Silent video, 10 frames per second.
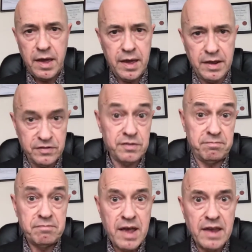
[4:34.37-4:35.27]
It's
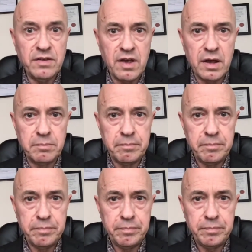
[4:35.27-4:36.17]
endgame.
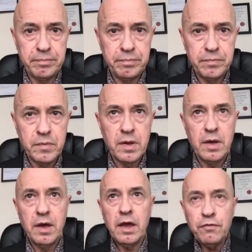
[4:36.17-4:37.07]

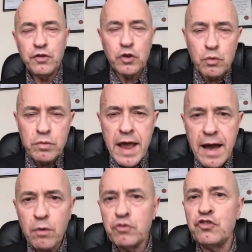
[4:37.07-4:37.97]
If you
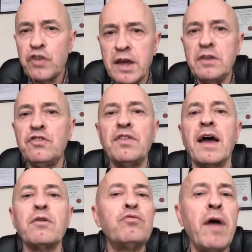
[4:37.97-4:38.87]
now change that
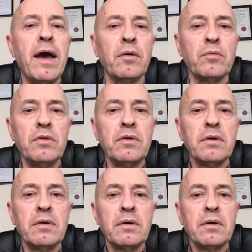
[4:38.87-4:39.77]
around
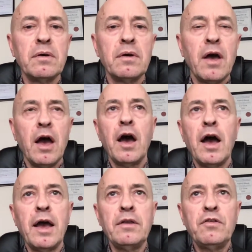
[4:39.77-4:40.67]

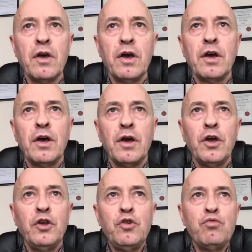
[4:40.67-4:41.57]
and
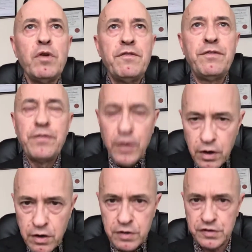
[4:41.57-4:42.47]
you
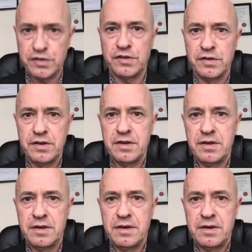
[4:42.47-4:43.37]
reverse
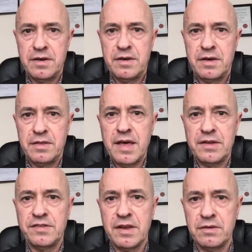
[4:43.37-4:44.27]
that
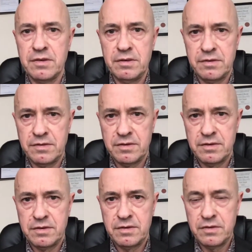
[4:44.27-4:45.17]
sentence
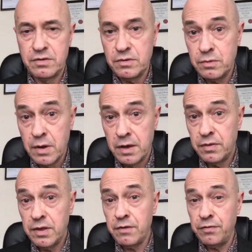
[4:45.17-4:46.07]
to
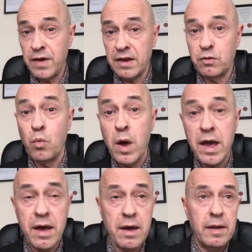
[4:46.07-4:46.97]
the effect
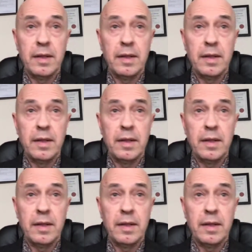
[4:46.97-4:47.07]
where